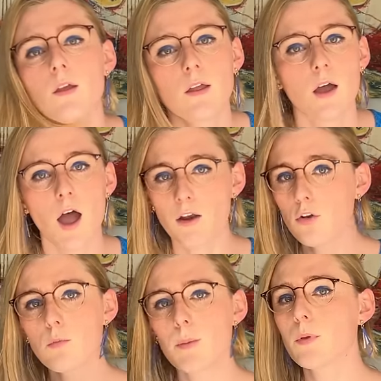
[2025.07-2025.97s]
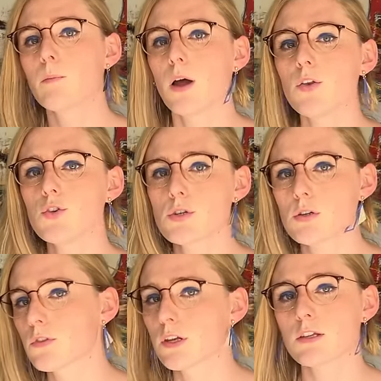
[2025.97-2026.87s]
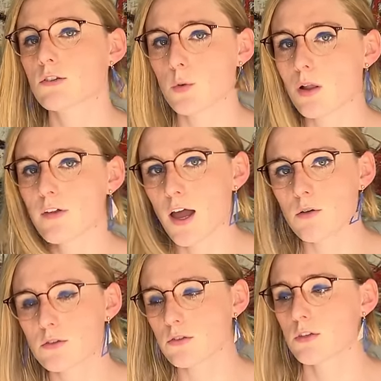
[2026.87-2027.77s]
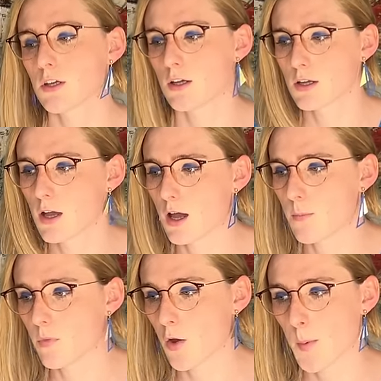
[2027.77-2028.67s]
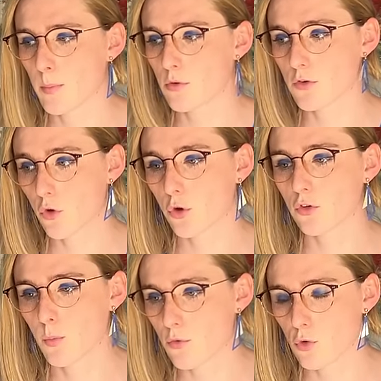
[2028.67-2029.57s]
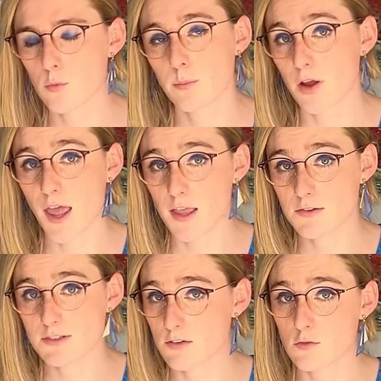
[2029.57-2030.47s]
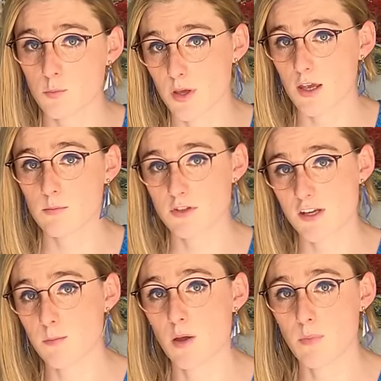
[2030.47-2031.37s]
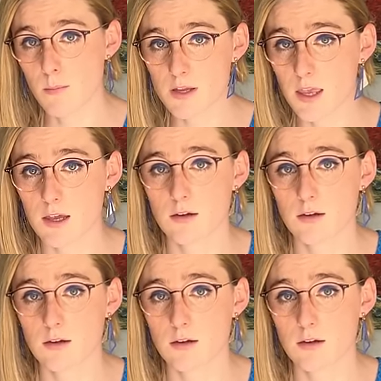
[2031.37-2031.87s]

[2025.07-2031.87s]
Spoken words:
I don't remember much of the next 12 hours. I remember returning to my room at about 7 p.m. and seeing my mum again.